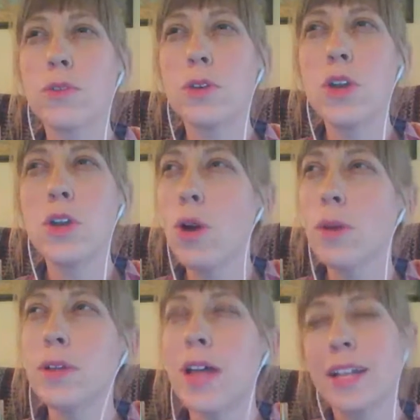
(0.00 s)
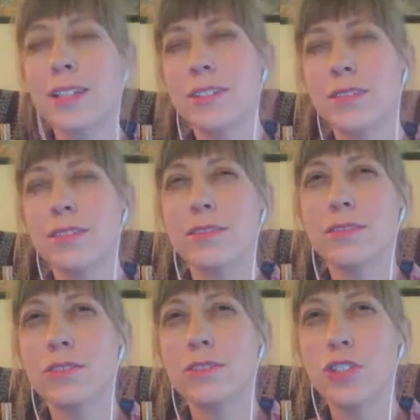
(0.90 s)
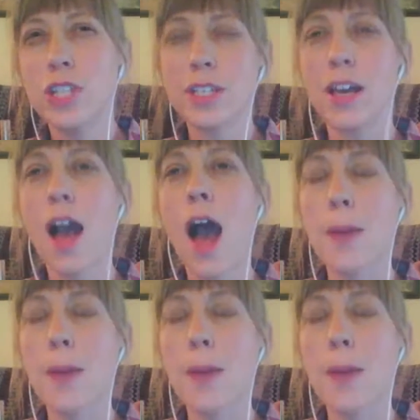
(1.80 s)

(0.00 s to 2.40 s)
normal, and she's a cop,